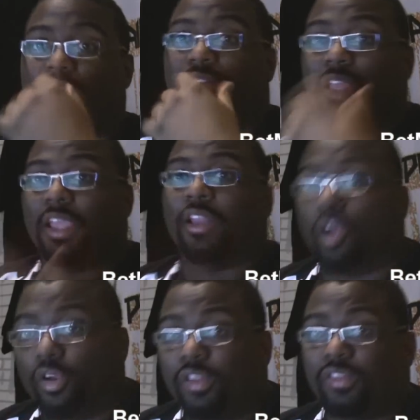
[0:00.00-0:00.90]

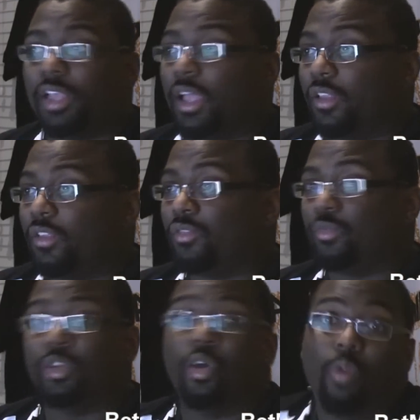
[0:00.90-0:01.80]
Hardy status.
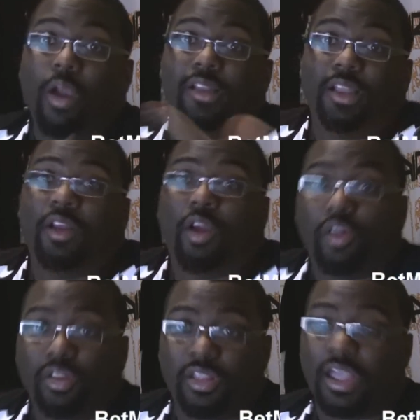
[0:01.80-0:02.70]
We know why Dan
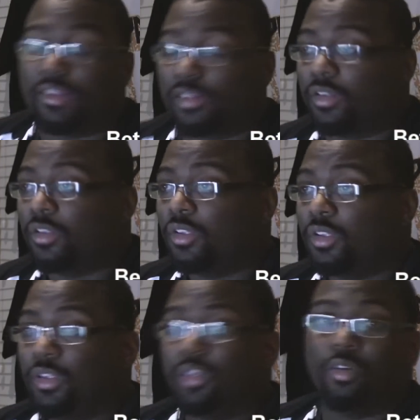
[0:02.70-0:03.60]
Hardy's has it,
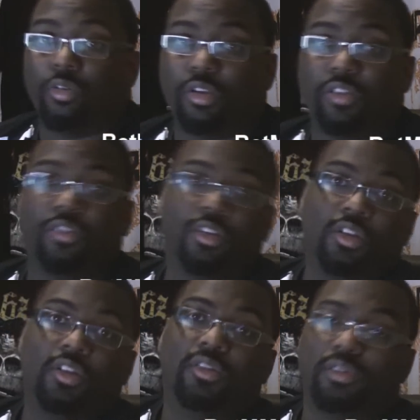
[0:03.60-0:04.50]
because
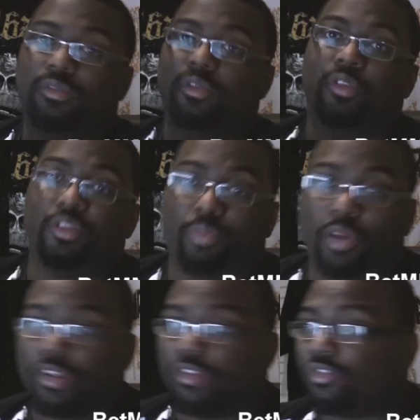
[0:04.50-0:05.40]
he's
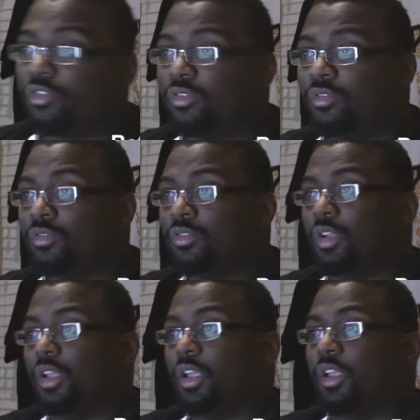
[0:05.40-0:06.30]
British,
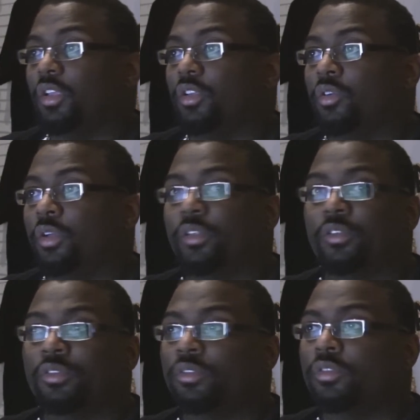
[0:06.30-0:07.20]
and
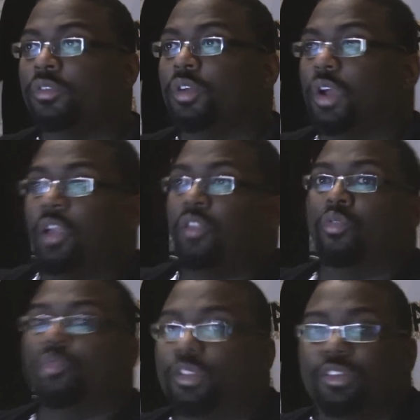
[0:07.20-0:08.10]
I don't
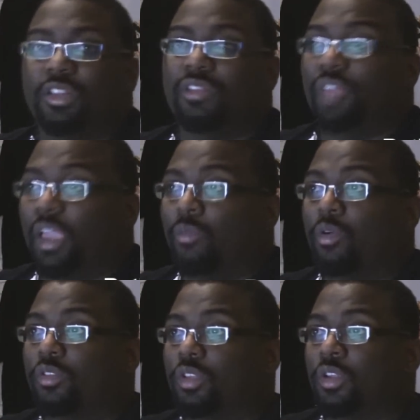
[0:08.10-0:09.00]
know what Steve
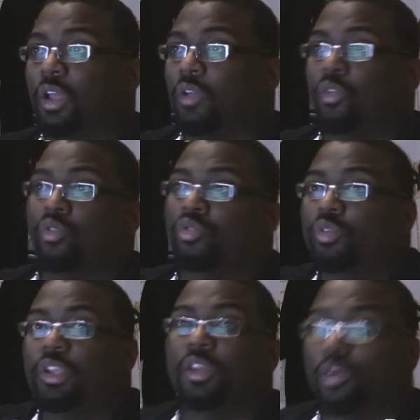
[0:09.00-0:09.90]
Cantwell did. I don't know
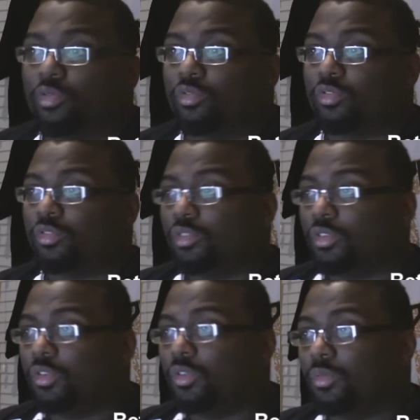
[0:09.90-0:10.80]
who he knows,
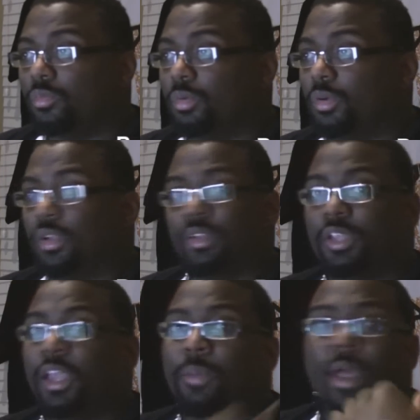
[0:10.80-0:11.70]
but
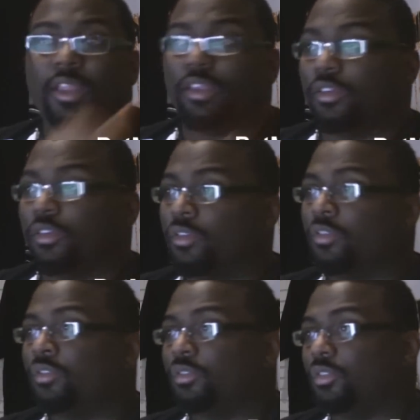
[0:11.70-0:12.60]
get him out of
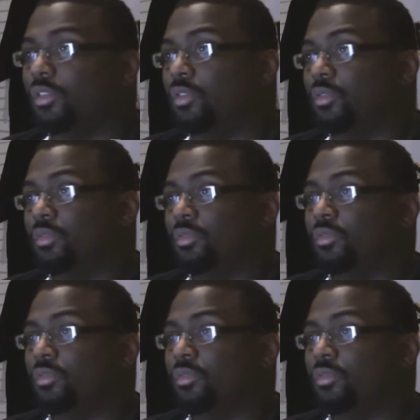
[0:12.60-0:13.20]
here.